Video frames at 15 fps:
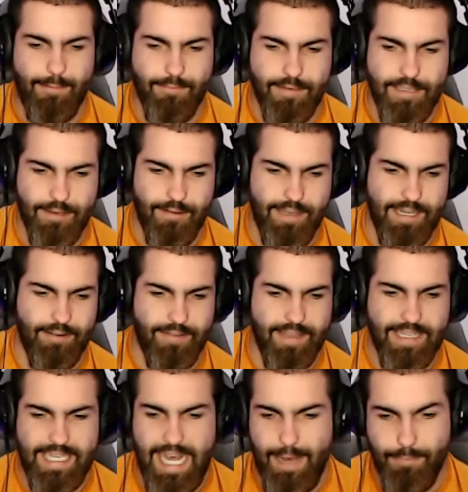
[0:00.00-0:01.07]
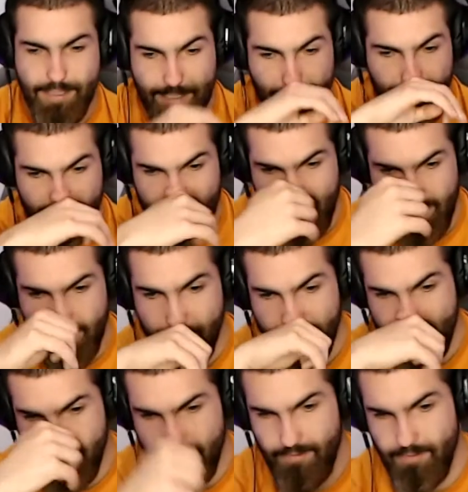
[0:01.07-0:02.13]
So this happens all the time.
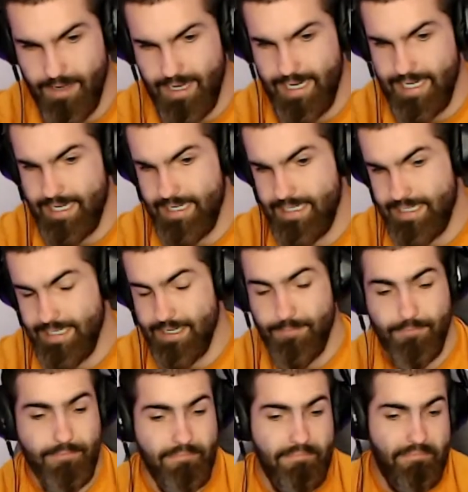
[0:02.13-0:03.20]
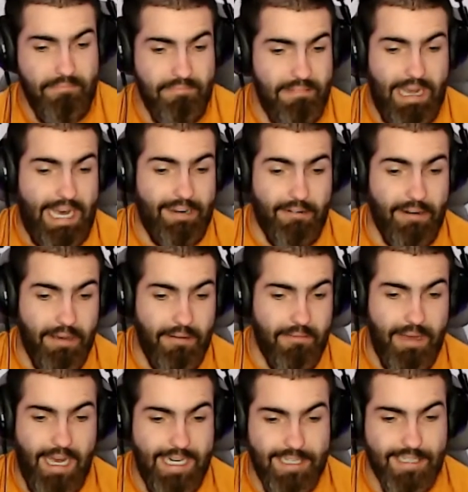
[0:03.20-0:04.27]
So I don't know.
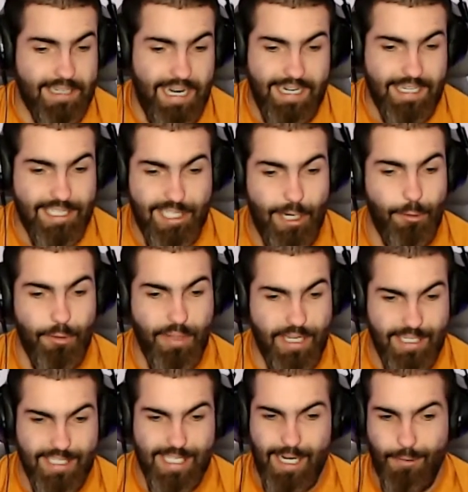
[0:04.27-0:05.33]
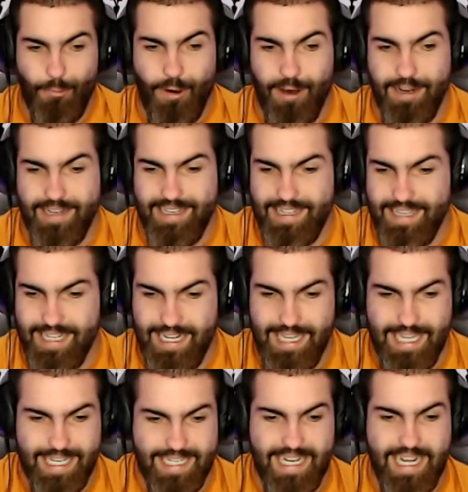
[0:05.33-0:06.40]
I just kind of shout things that I want, and then I
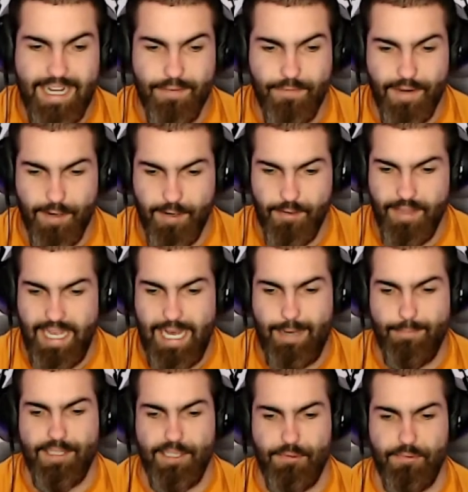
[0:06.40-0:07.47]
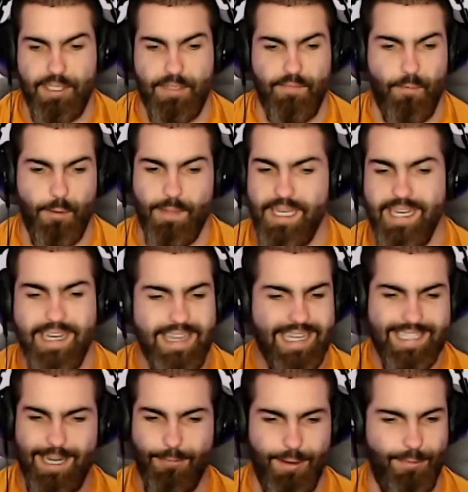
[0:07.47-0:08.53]
let Dan figure out the cap situation for me.
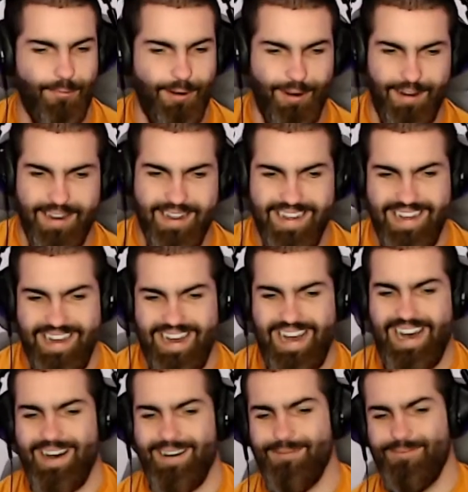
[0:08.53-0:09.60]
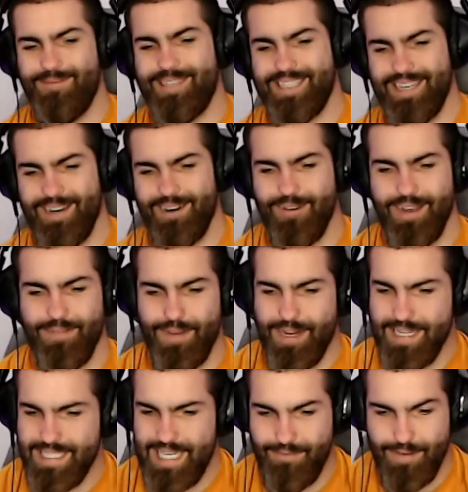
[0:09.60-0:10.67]
That's how we work. So if you
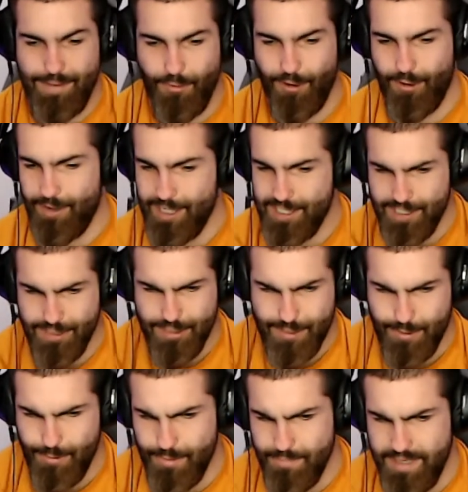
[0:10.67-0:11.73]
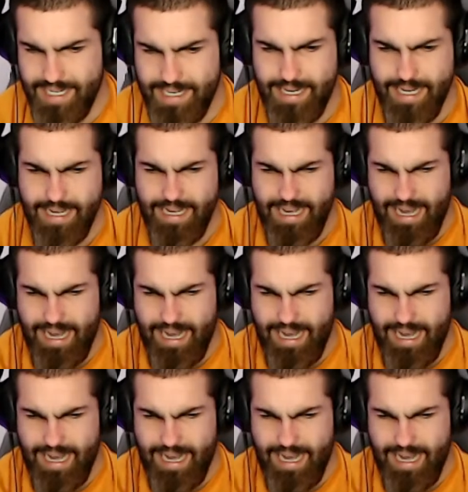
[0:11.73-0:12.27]
guys have any more questions, throw them in.